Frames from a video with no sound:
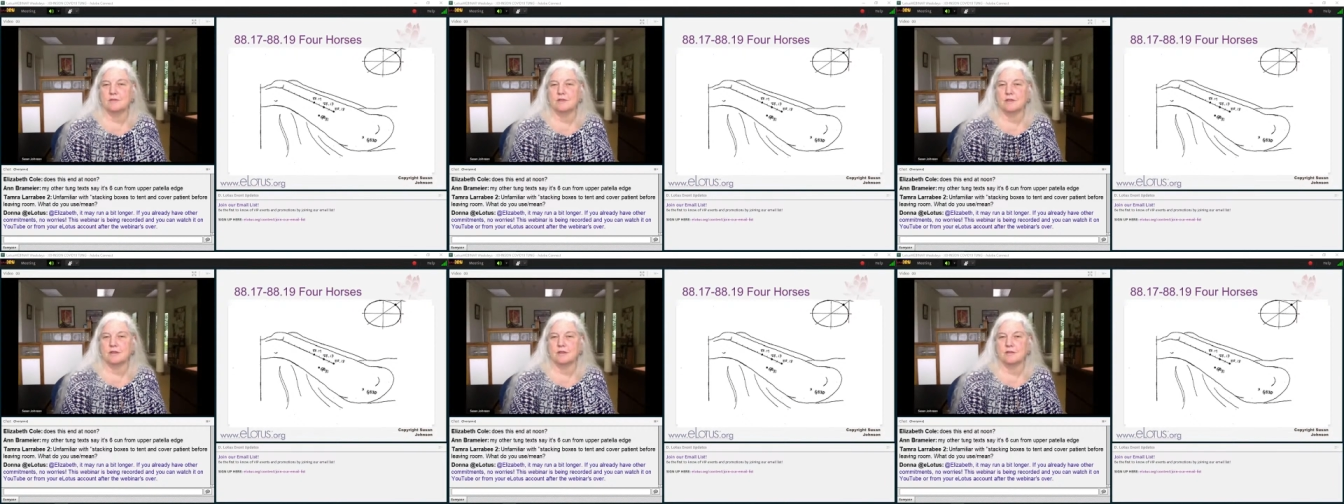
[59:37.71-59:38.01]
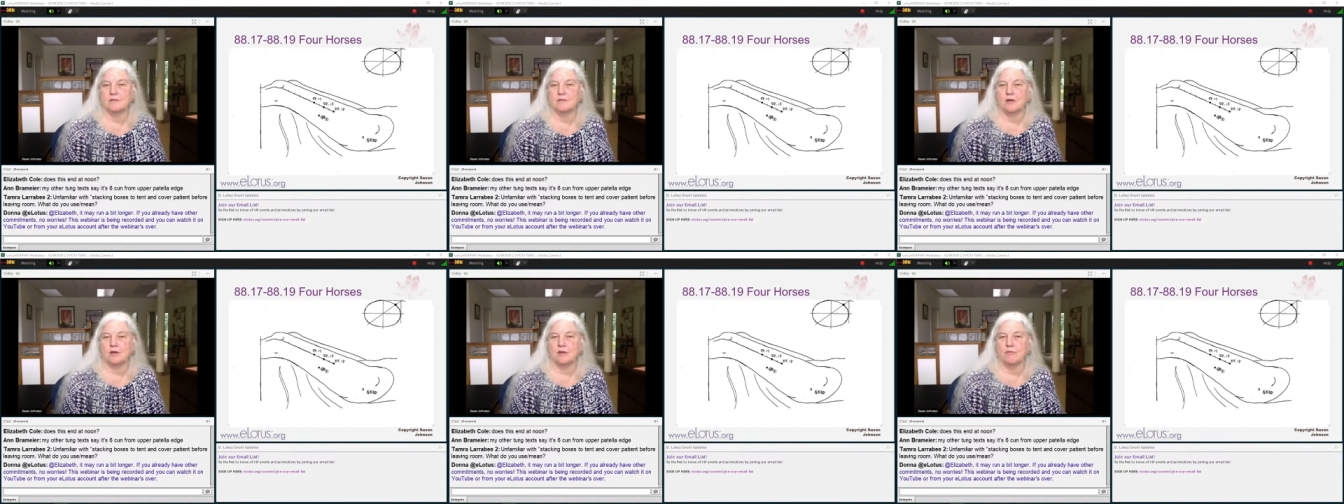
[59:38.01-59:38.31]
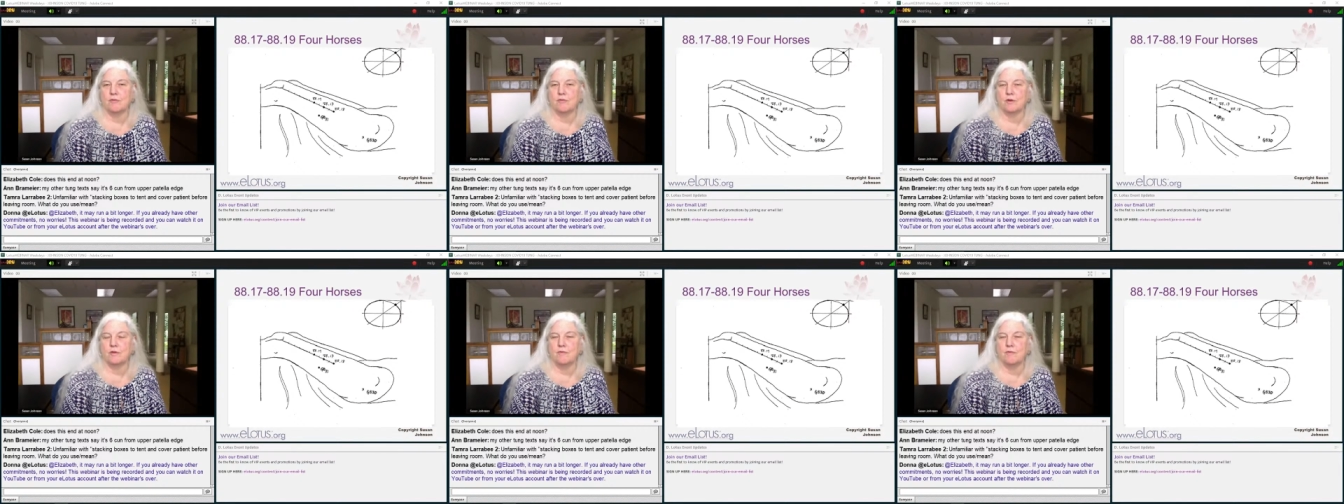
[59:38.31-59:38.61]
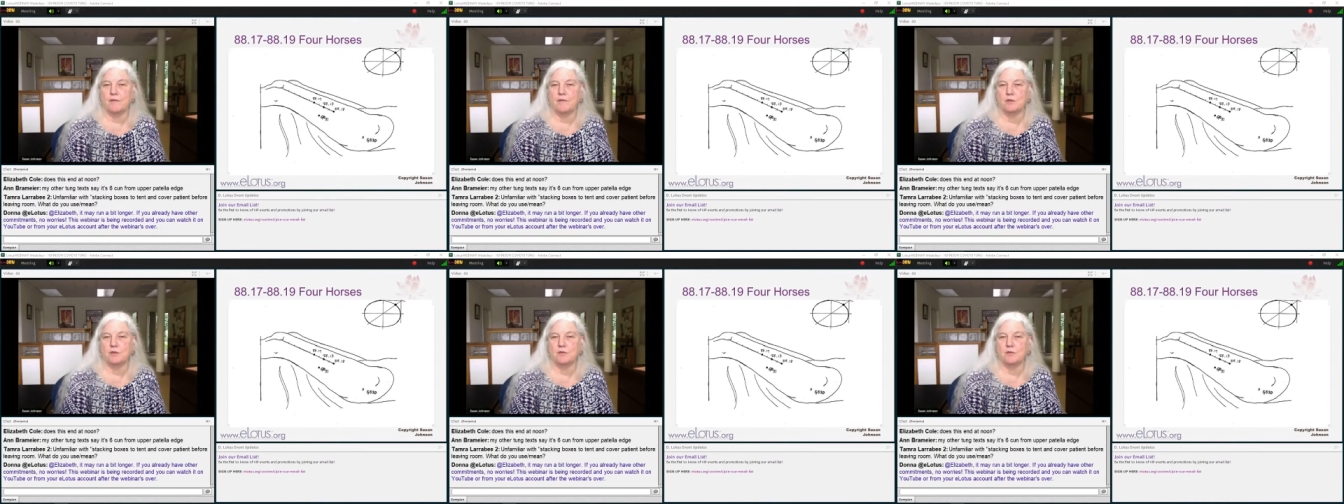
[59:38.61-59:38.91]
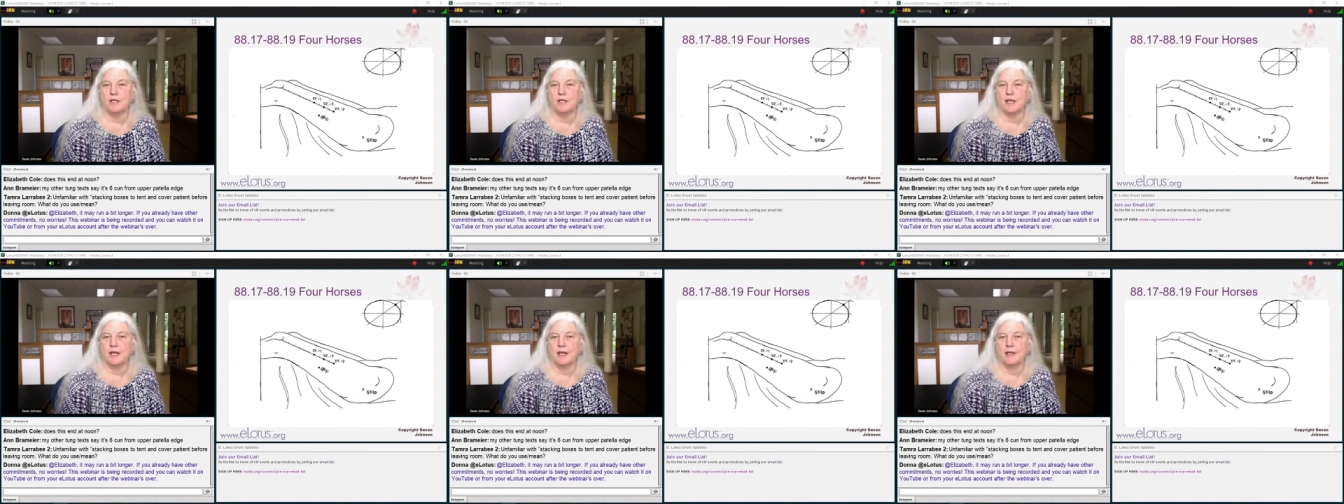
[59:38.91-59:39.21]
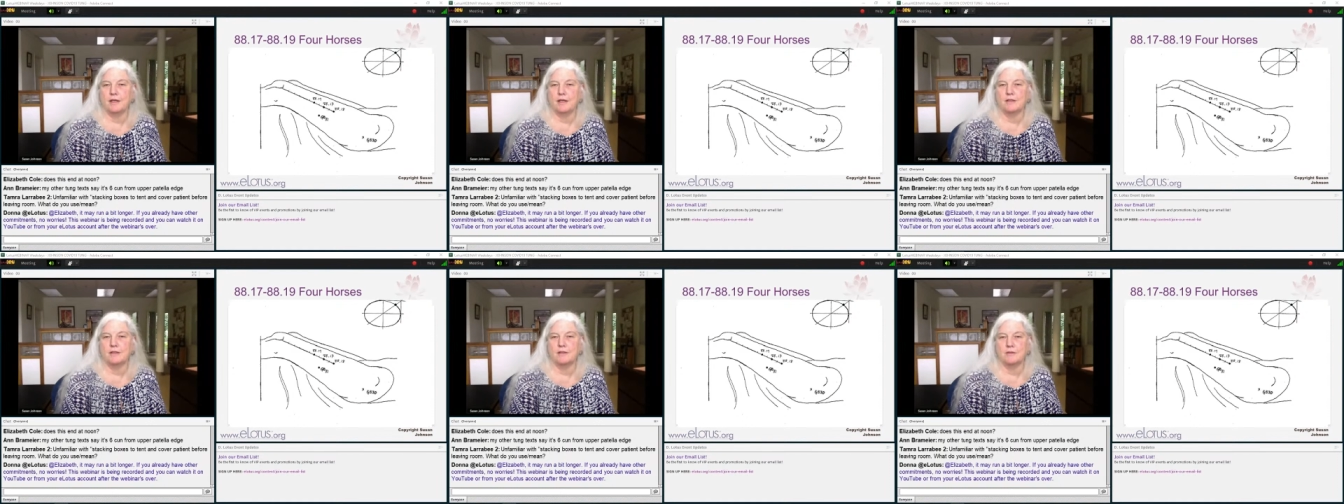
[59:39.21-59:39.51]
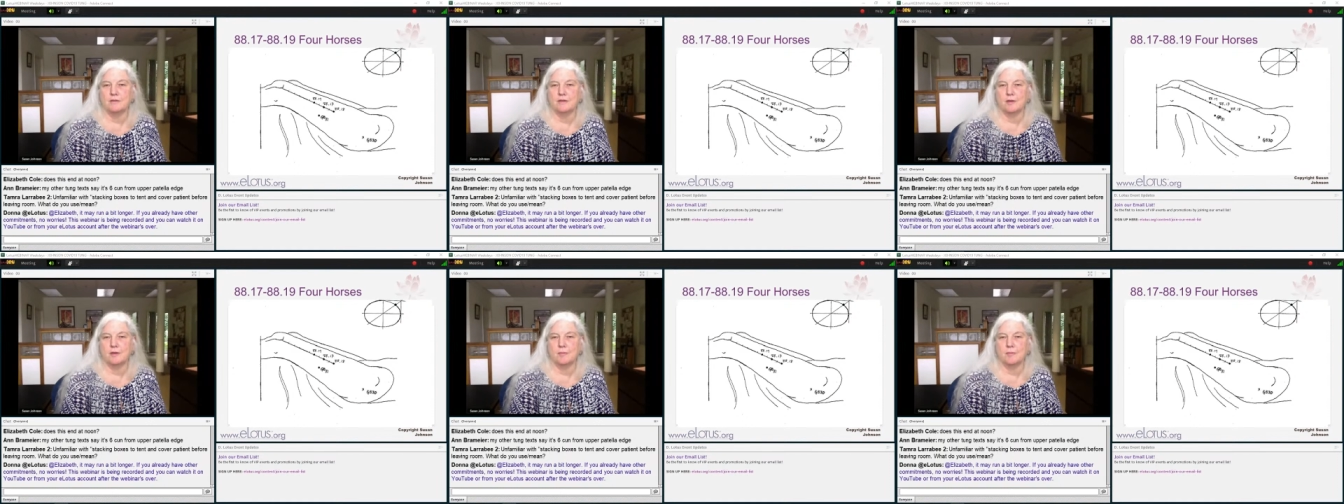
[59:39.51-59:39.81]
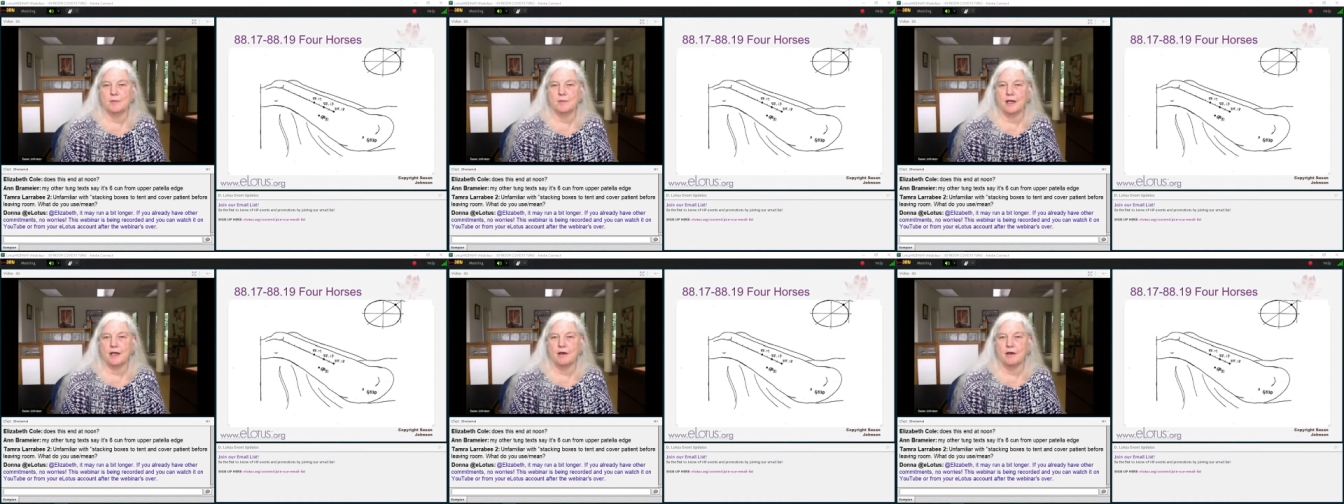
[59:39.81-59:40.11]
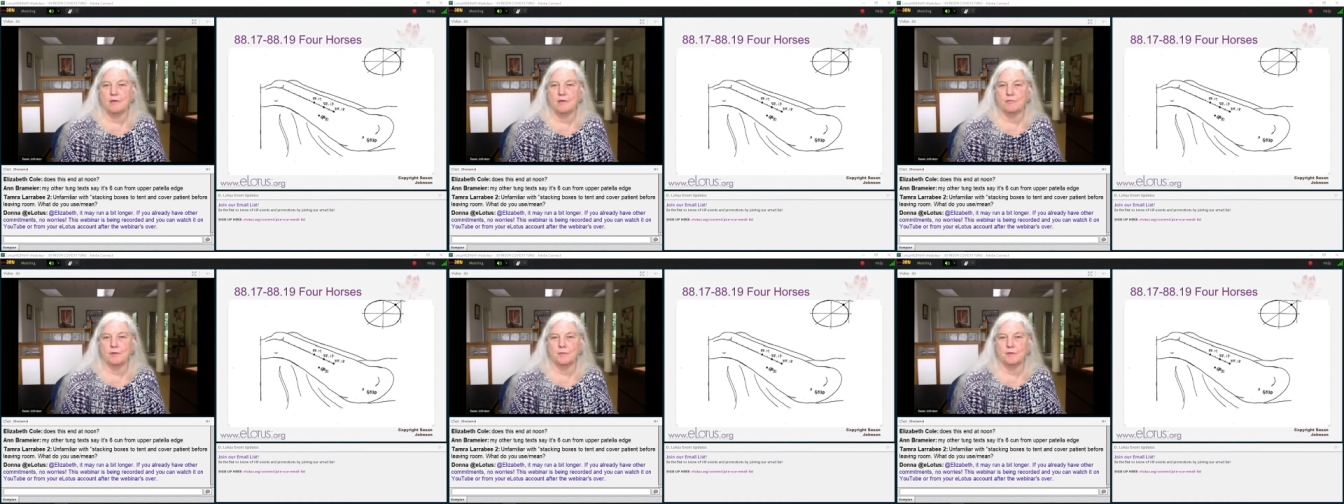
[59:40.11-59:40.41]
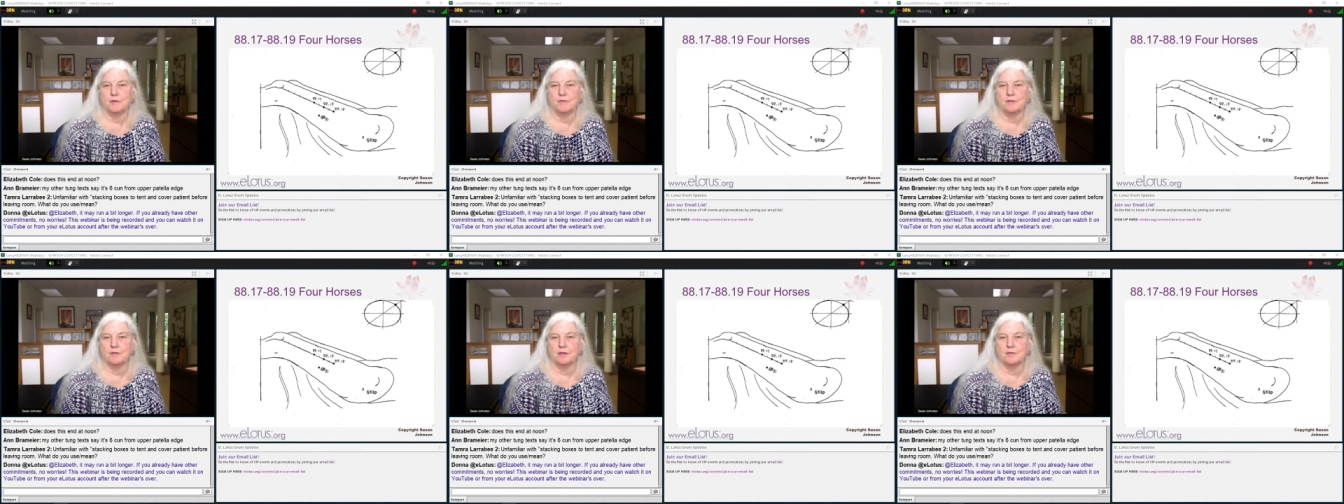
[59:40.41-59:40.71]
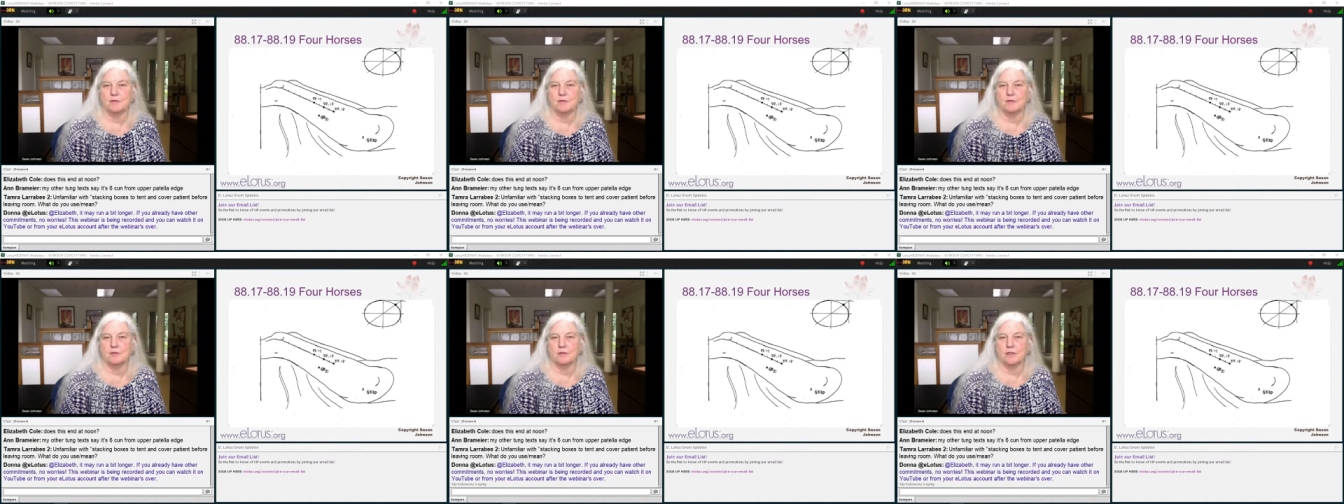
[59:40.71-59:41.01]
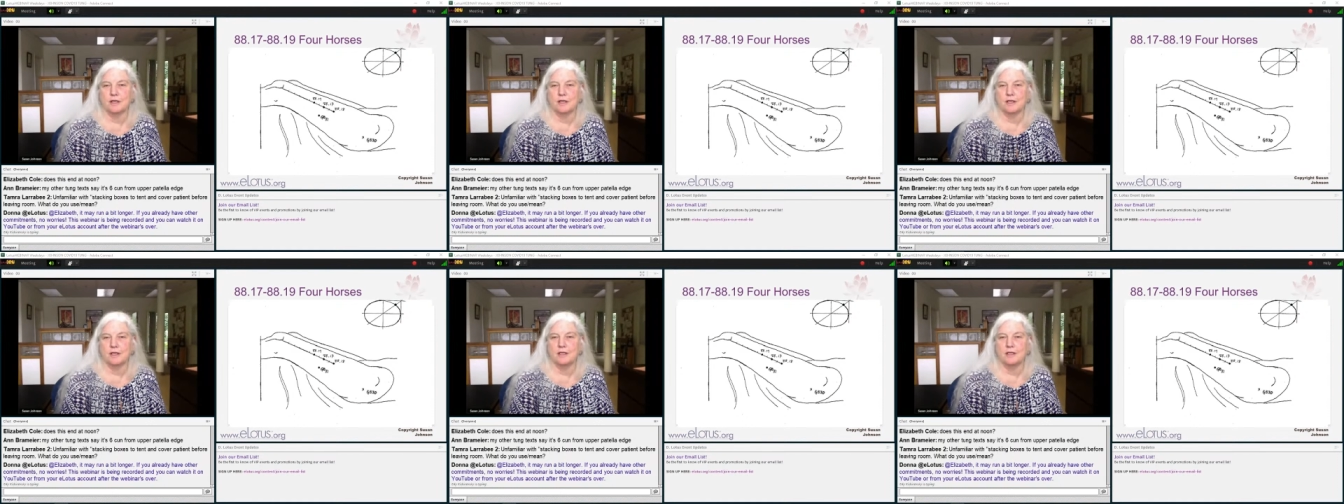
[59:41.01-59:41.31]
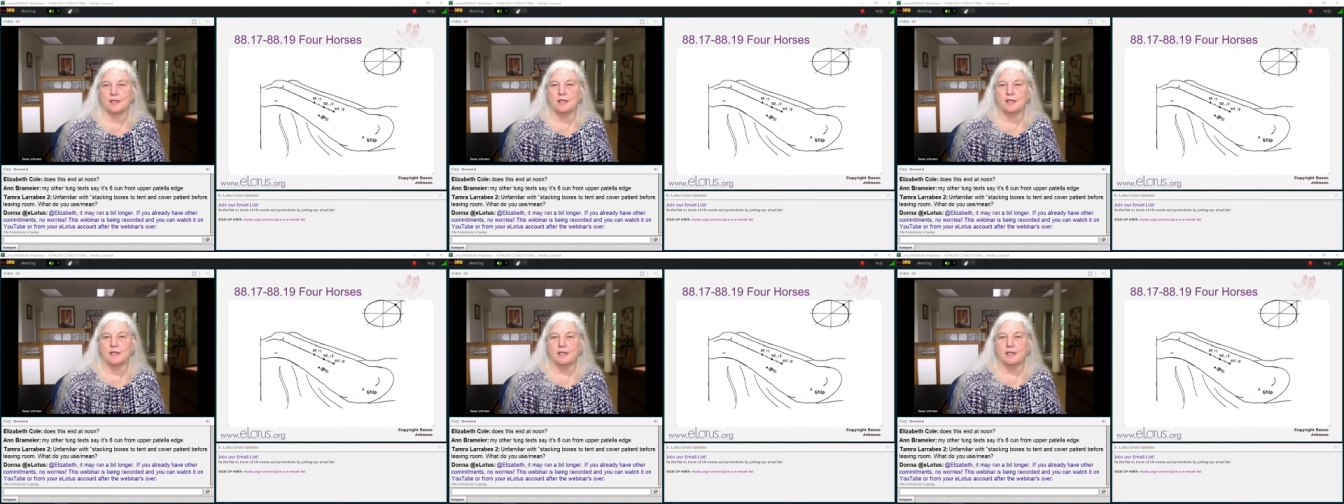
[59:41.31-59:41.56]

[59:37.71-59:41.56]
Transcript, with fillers: uh, sorry, 45 degree angle is coming out from the center line,